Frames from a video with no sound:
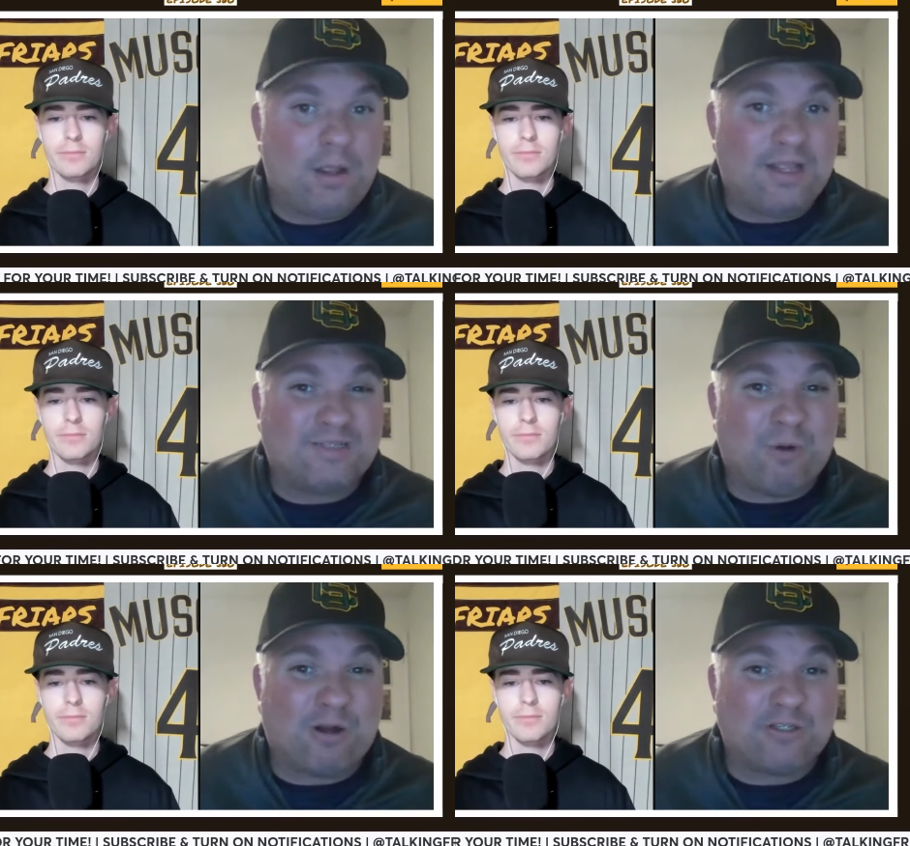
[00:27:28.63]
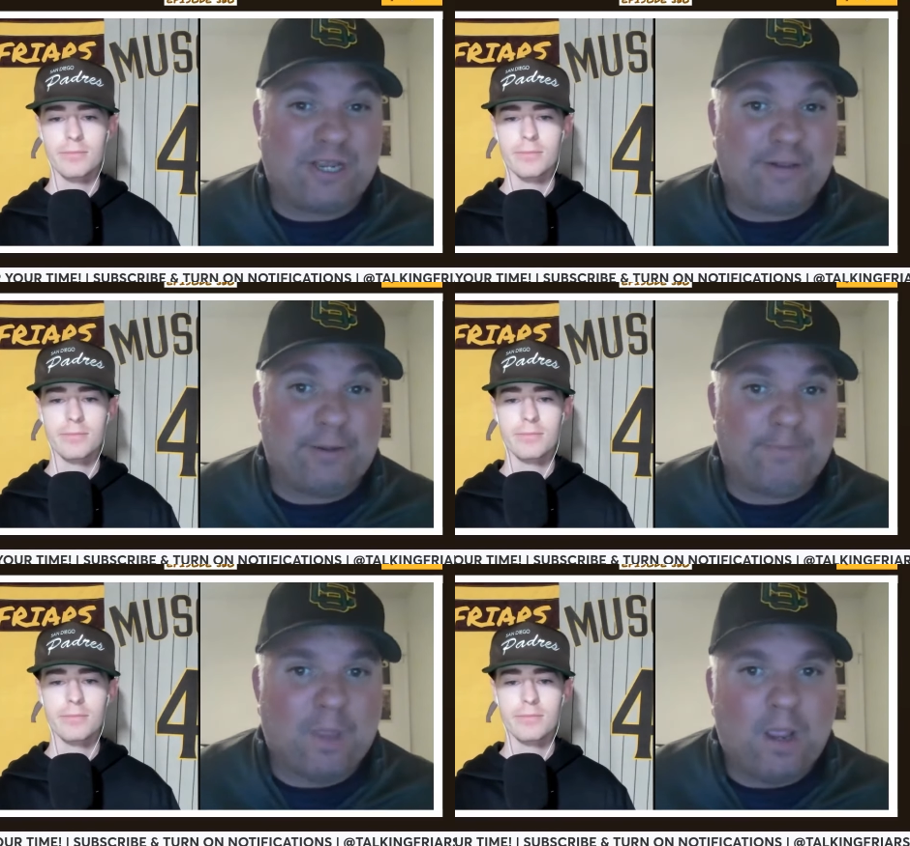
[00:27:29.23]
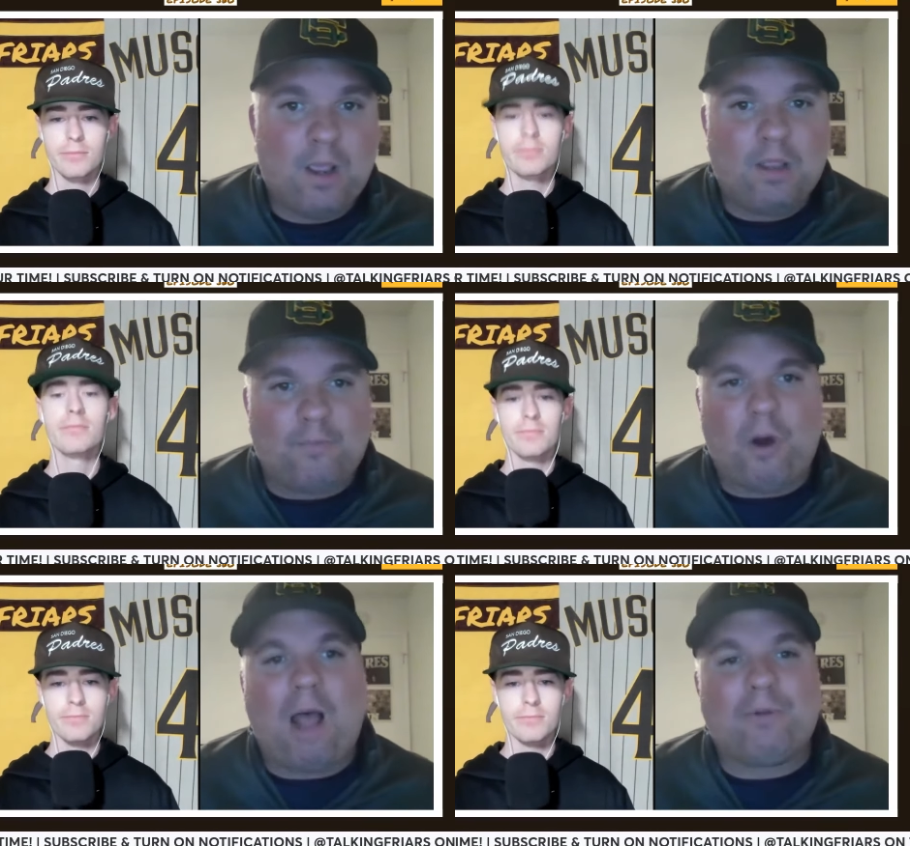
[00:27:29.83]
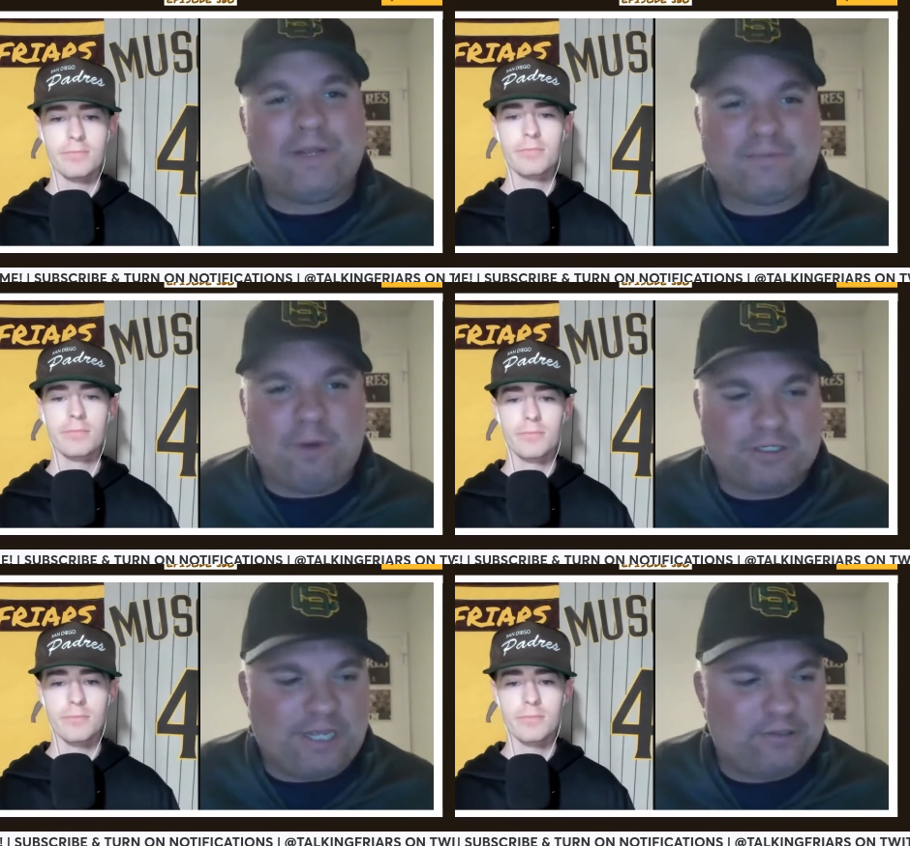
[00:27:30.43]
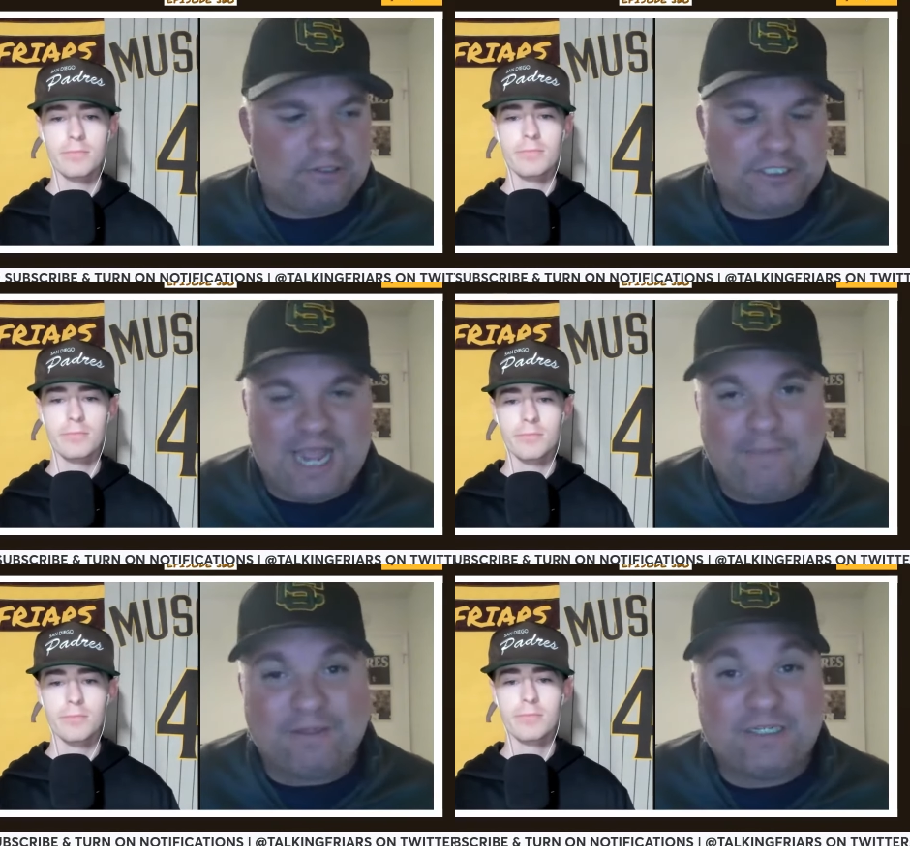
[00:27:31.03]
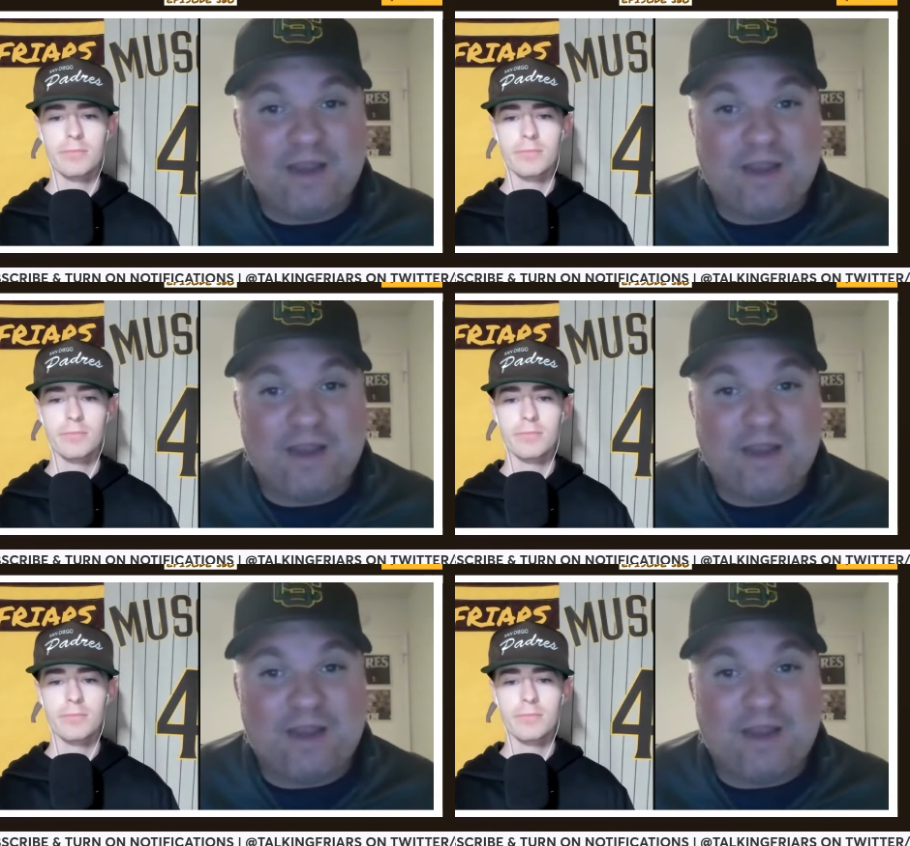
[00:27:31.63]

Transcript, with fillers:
Speaker 1: that's Mark Ziegler. The problem is Mark Ziegler just happens